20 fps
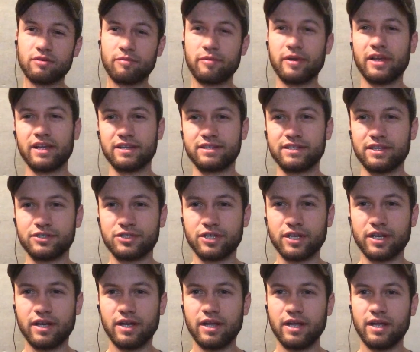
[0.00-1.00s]
we're paying
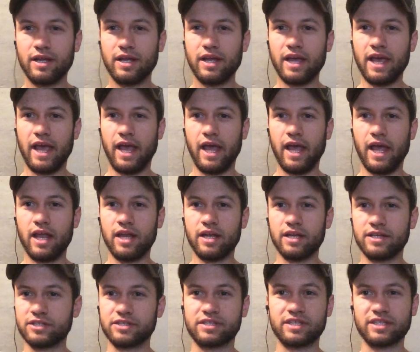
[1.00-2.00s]
attention, and
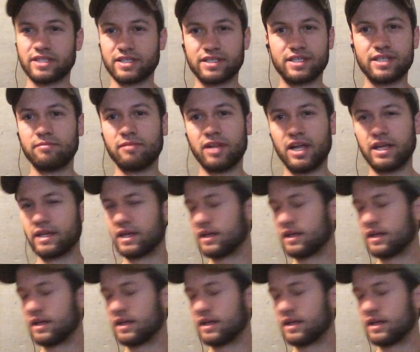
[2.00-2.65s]
it just doesn't seem like